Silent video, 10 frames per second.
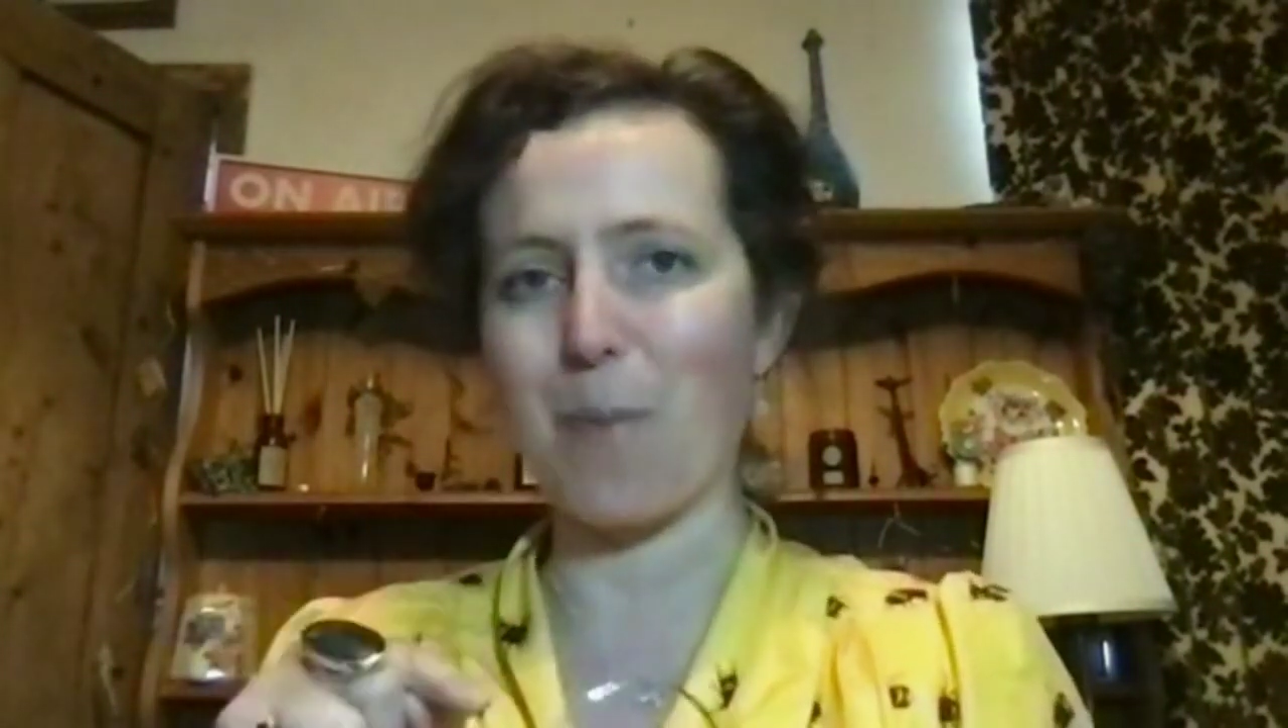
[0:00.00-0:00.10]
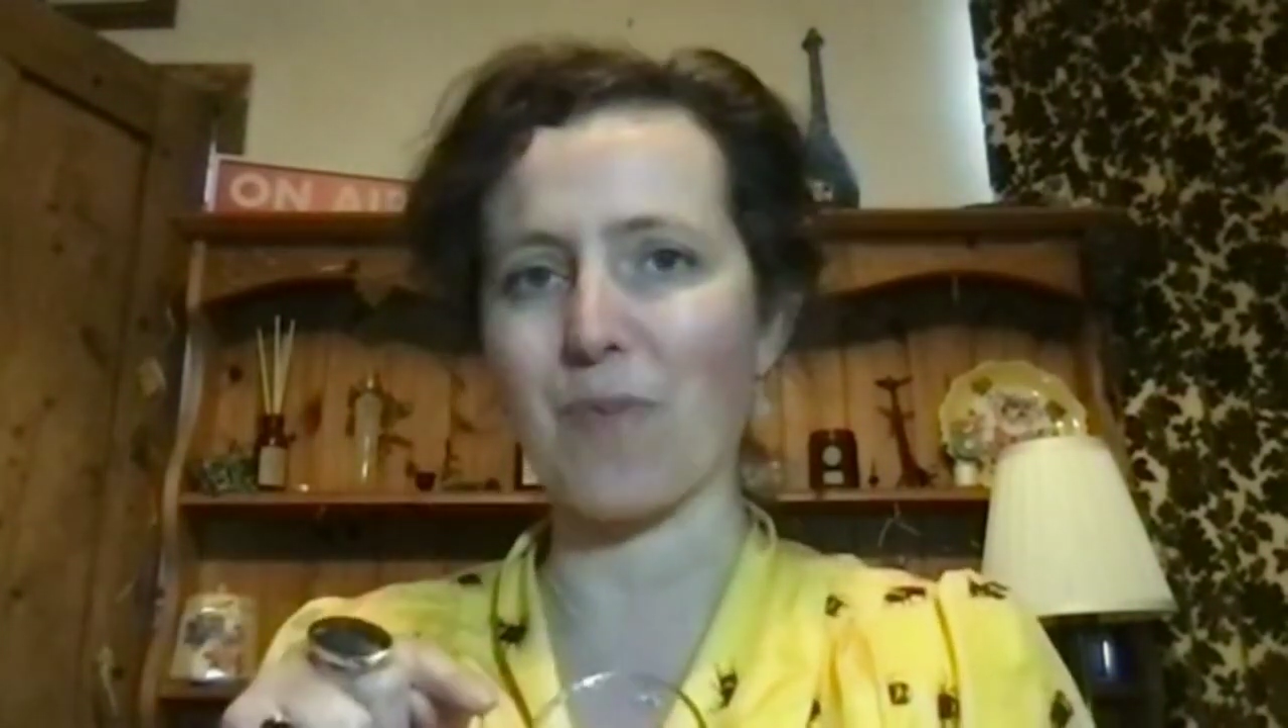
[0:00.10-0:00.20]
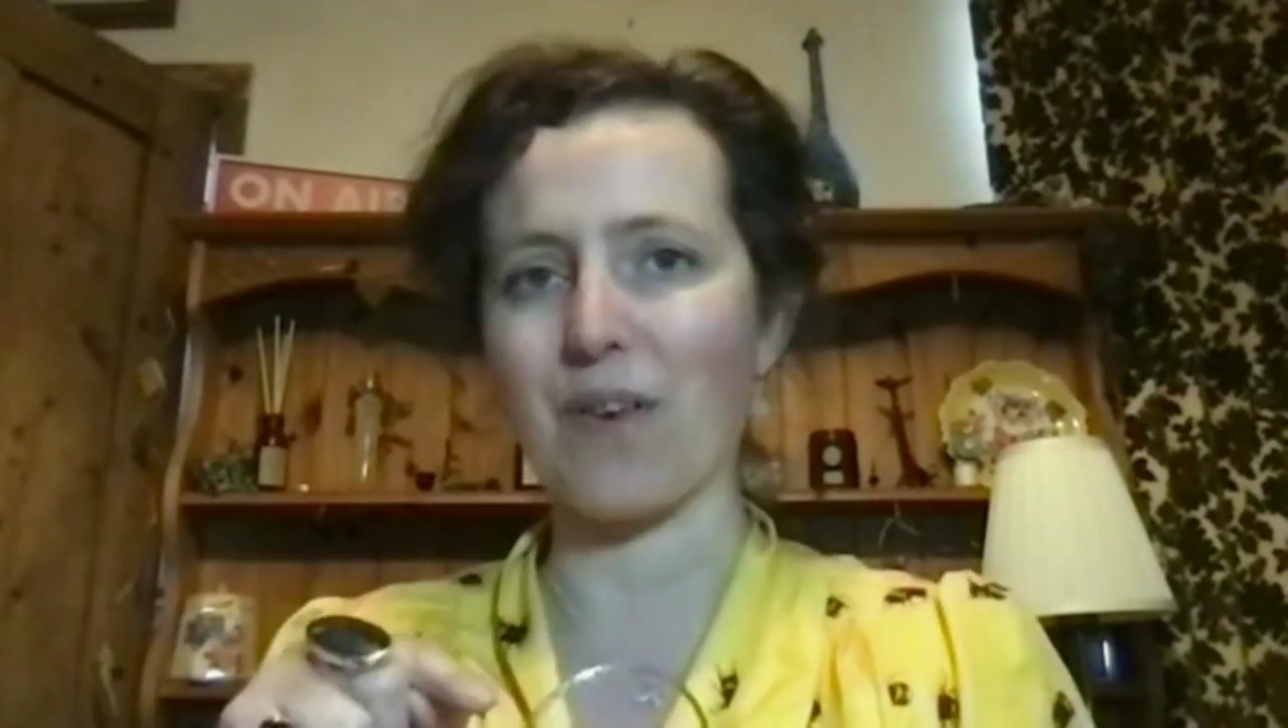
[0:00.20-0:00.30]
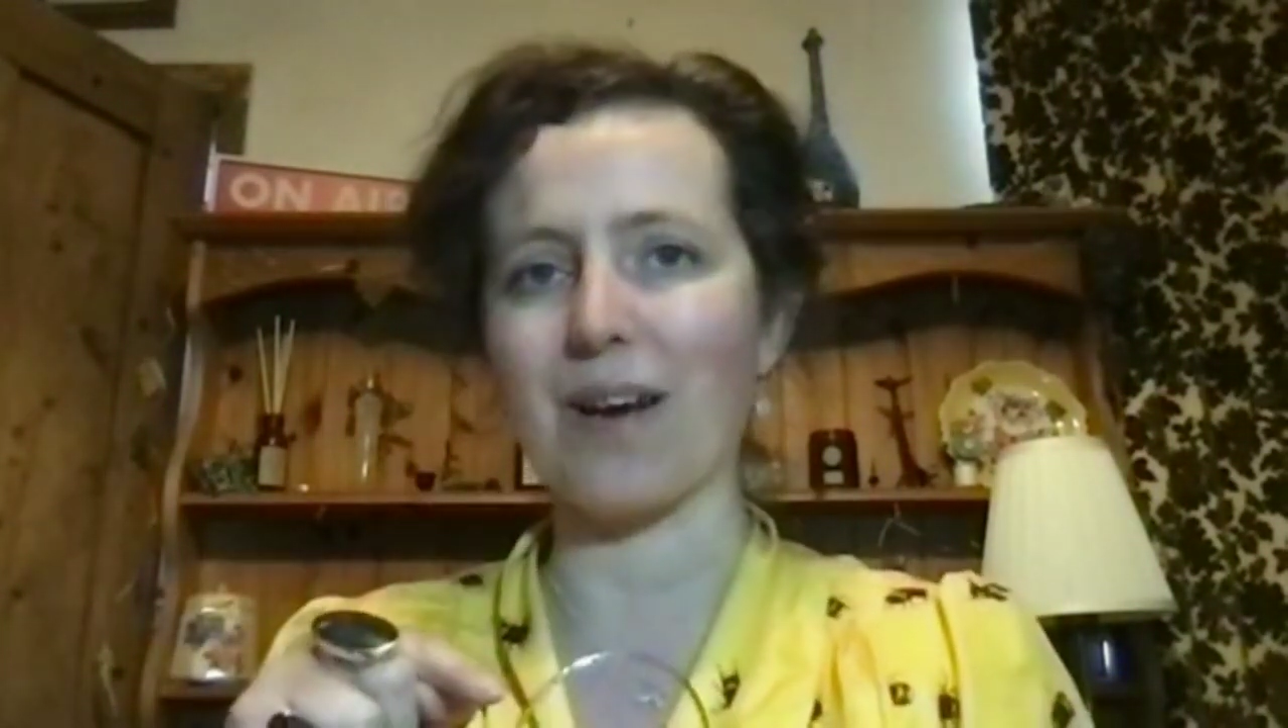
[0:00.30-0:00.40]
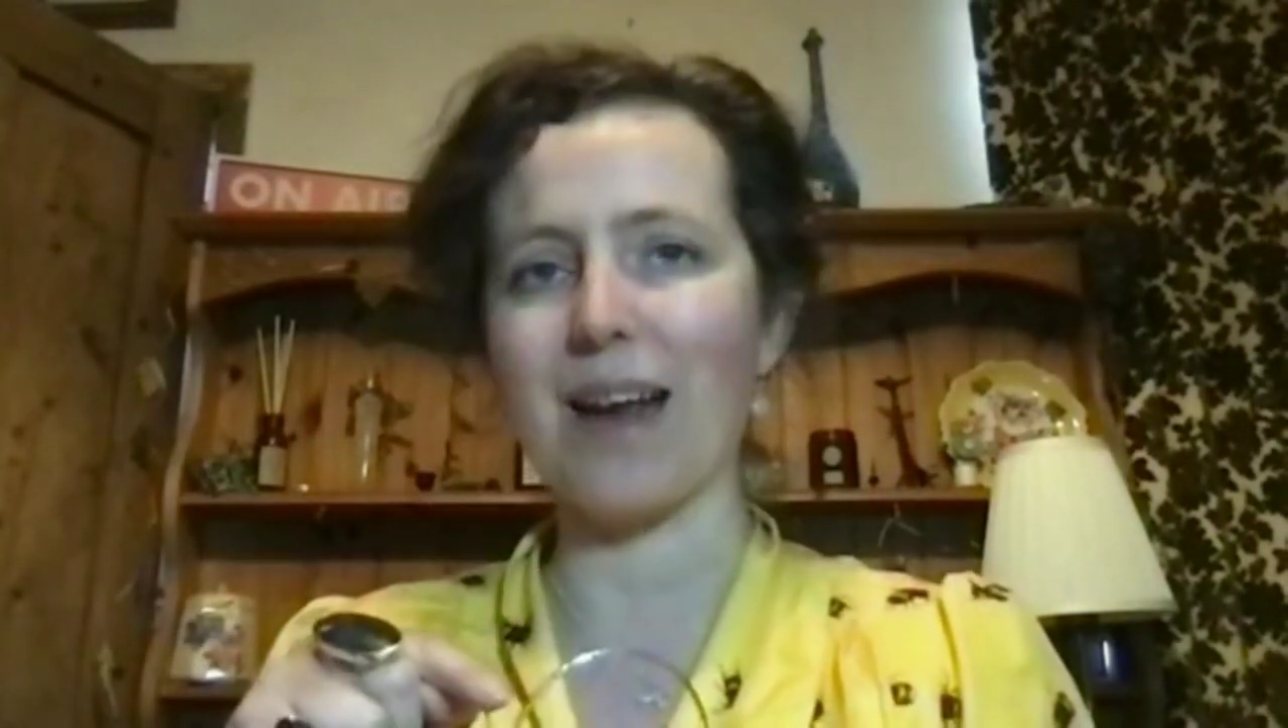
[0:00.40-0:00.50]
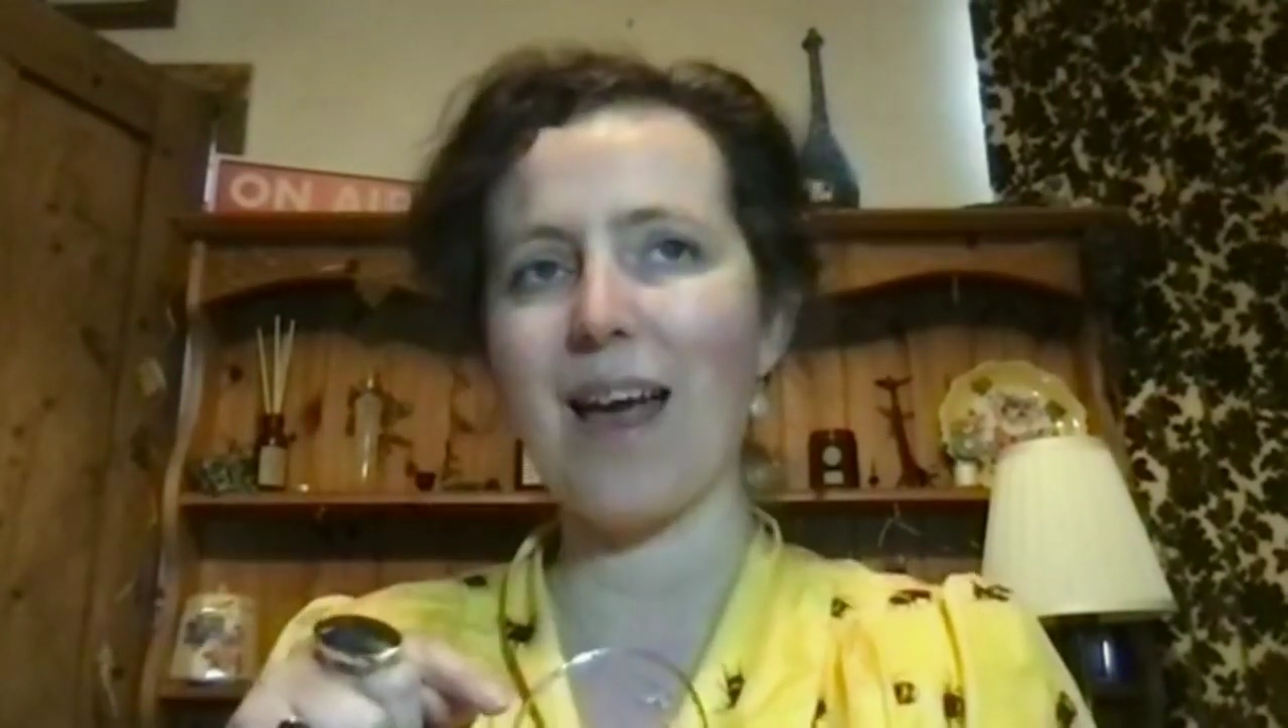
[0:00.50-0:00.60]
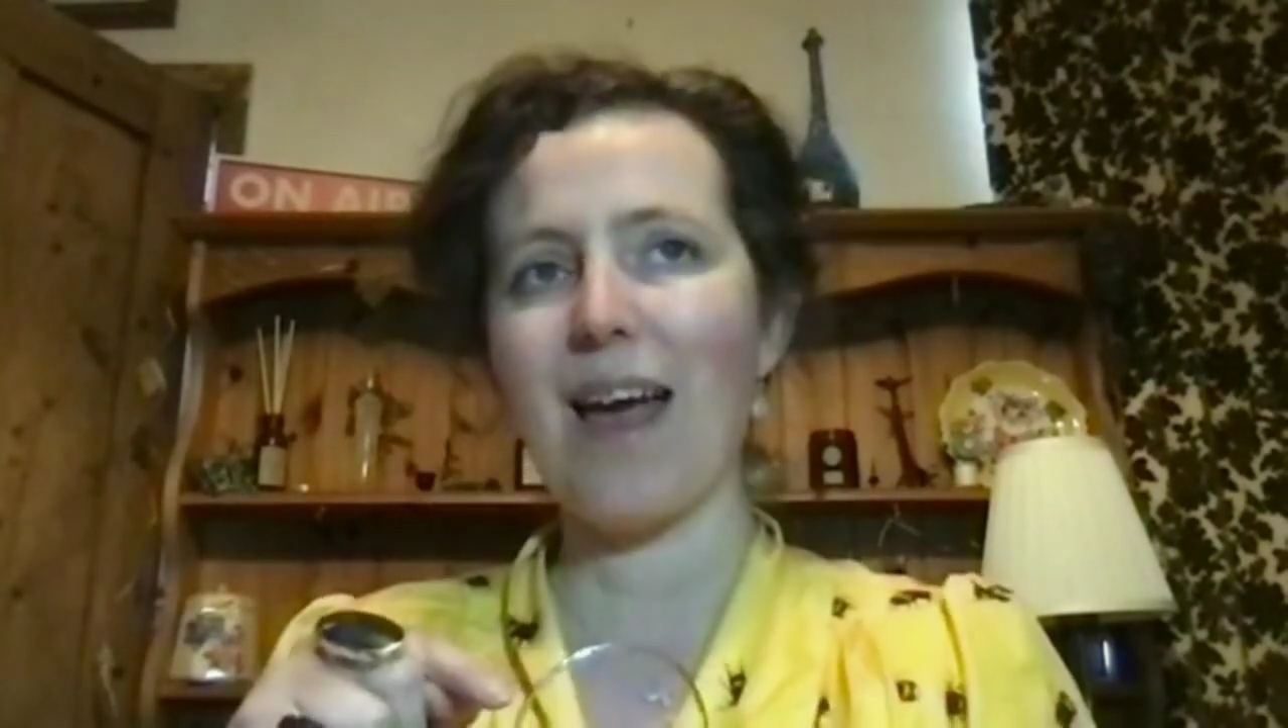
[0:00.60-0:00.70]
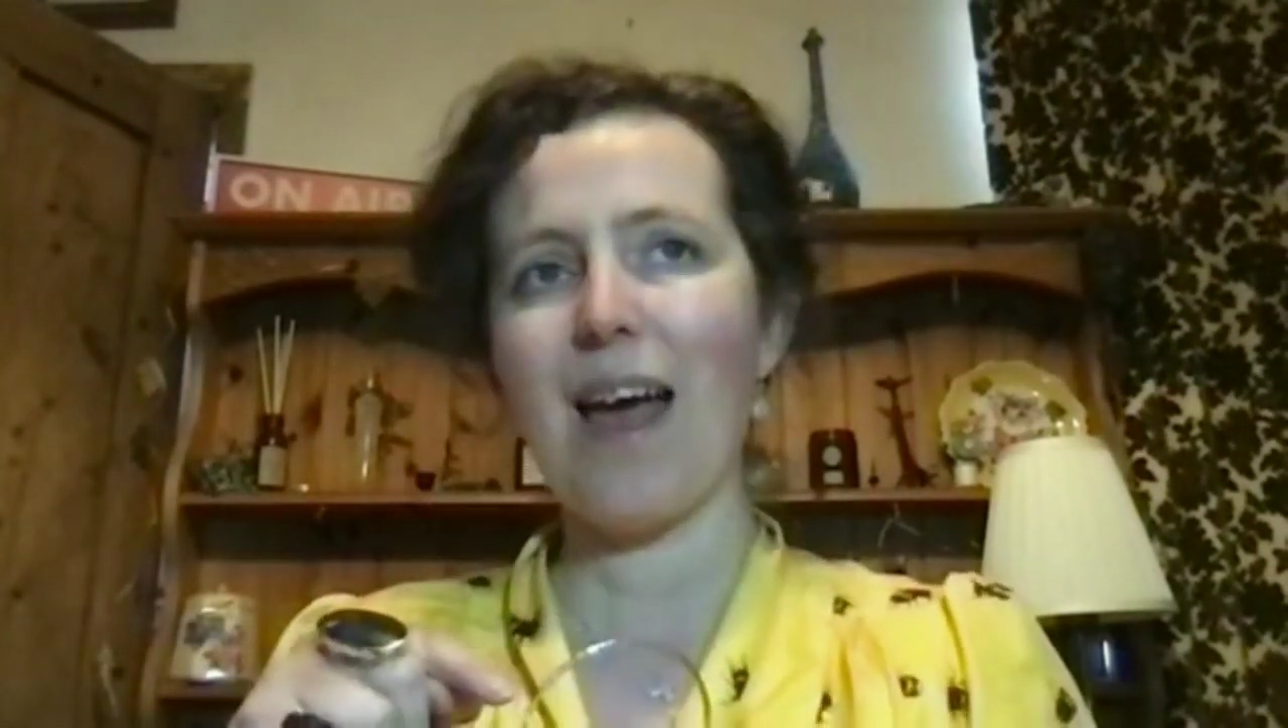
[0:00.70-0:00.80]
website.